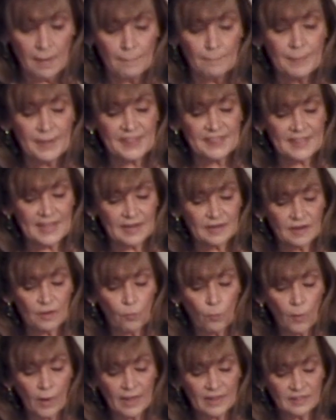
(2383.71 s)
but then
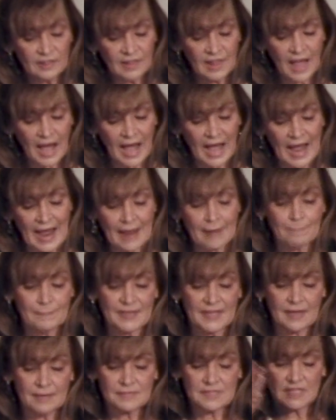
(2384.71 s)
one lie
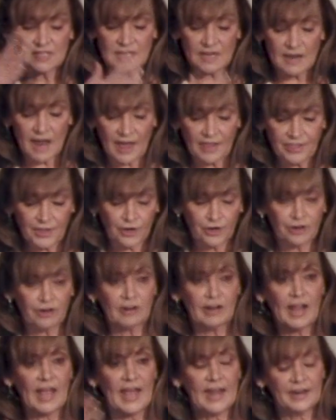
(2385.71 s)
becomes another
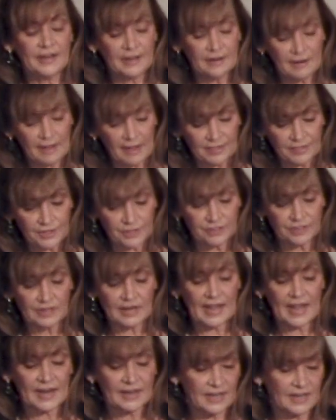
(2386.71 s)
and another
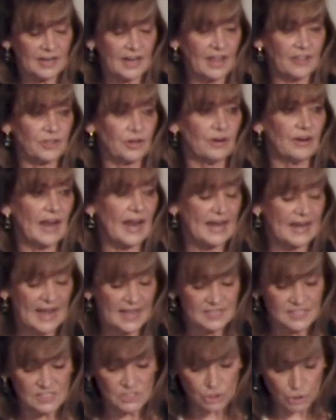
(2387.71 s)
and another. And
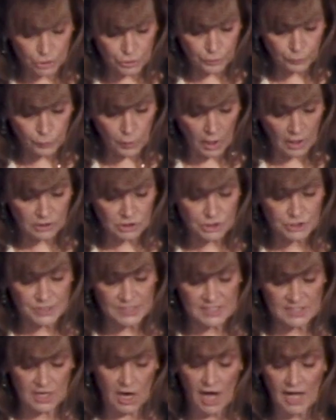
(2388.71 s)
as Sir Walter
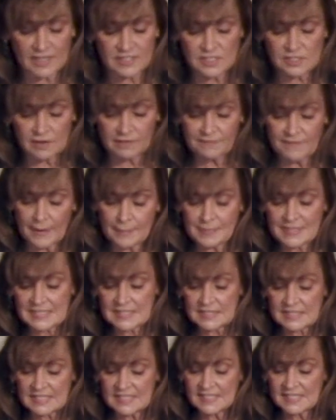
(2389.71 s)
Scott so
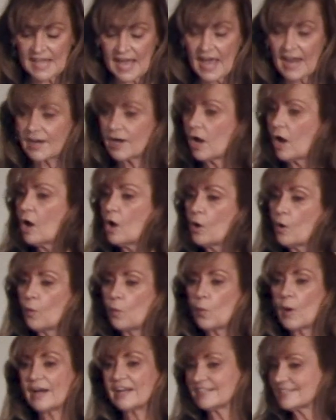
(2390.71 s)
famously said, Oh,
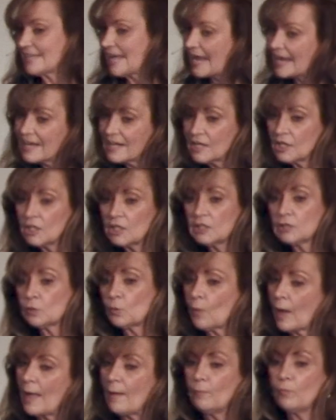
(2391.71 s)
what a tangled
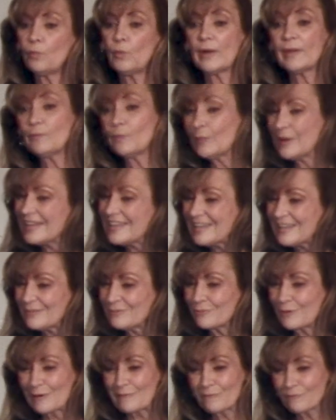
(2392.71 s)
web we
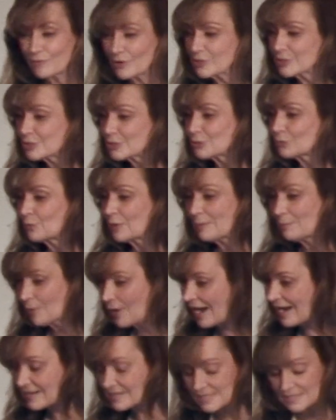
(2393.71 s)
weave when first we
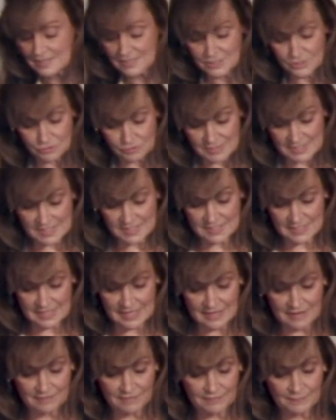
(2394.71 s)
practice to
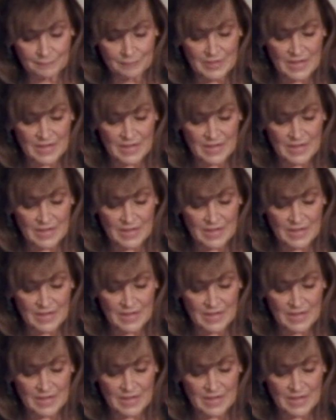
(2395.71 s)
deceive.